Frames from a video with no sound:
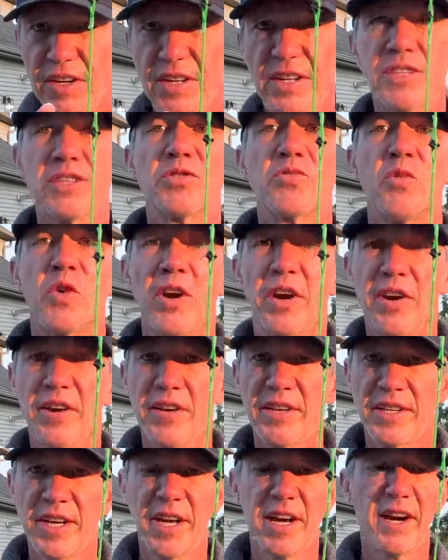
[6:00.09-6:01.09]
gets wear
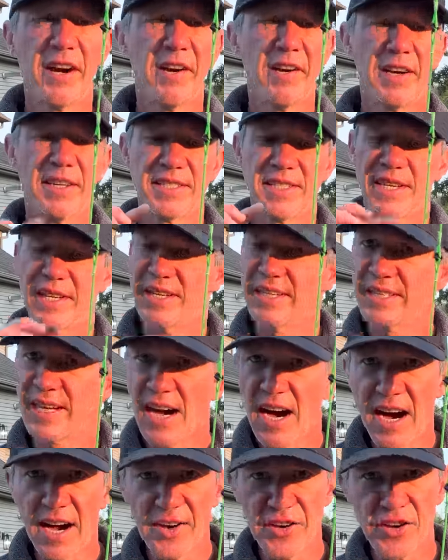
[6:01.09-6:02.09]
and tear, as it gets
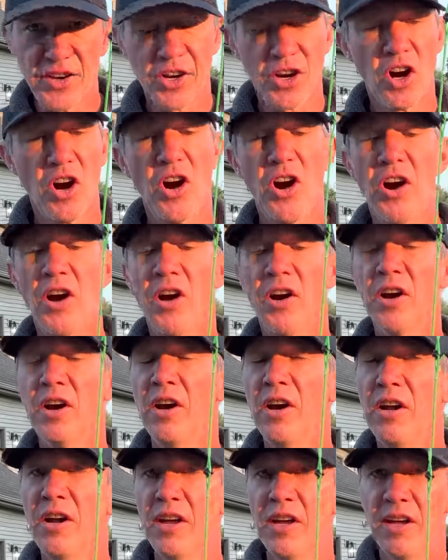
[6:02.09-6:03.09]
hot in your car.
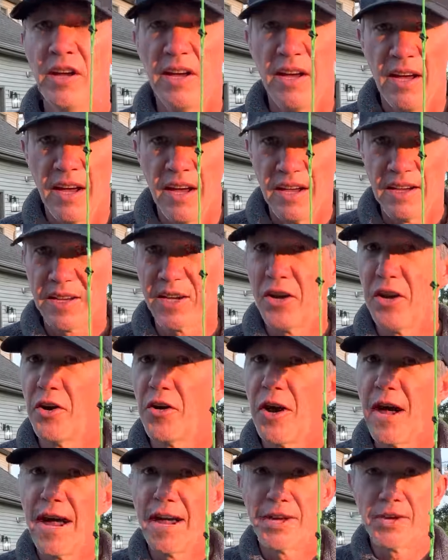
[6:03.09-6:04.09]
You know,
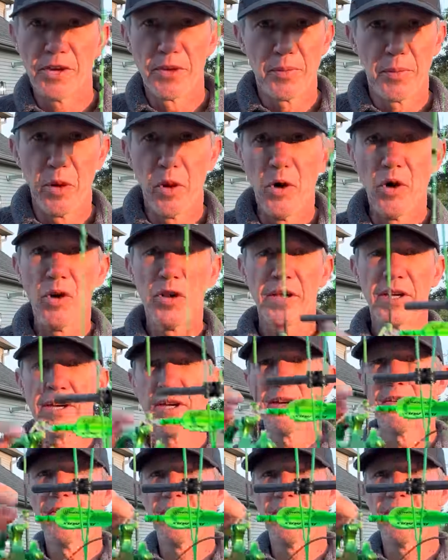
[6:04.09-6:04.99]
you're pulling